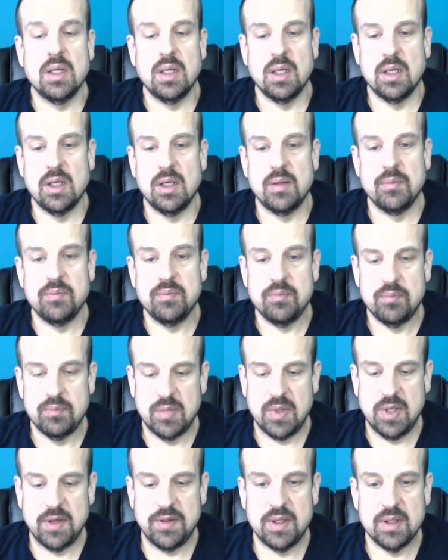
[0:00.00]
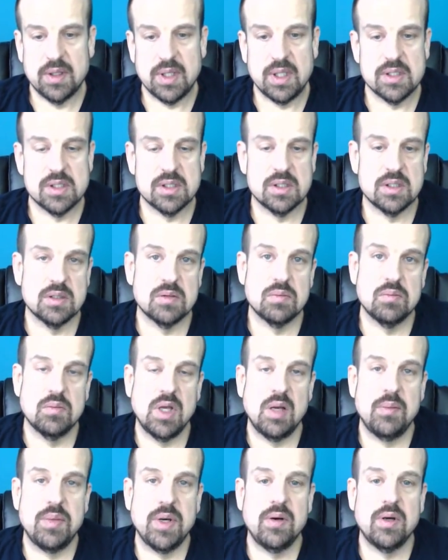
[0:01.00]
I think that's
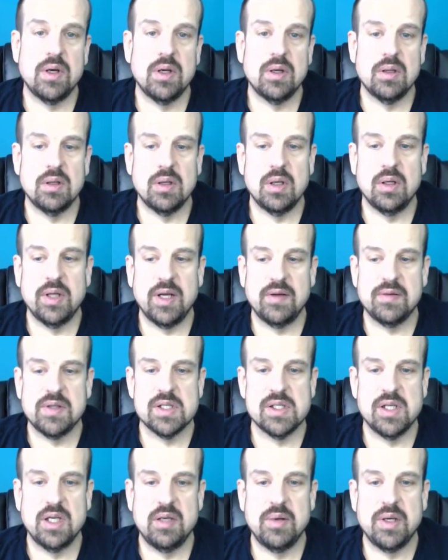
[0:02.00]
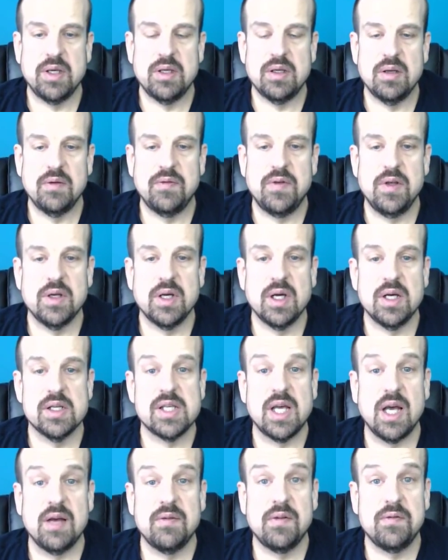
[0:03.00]
about all I have to say about it. If you guys
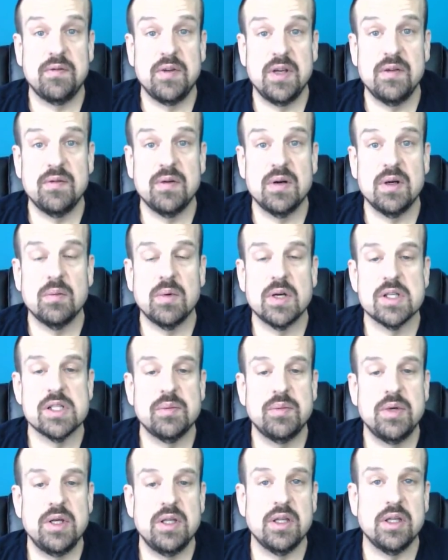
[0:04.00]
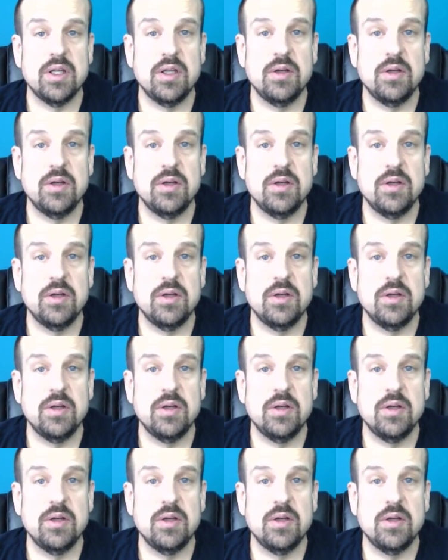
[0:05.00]
have a favorite recipe that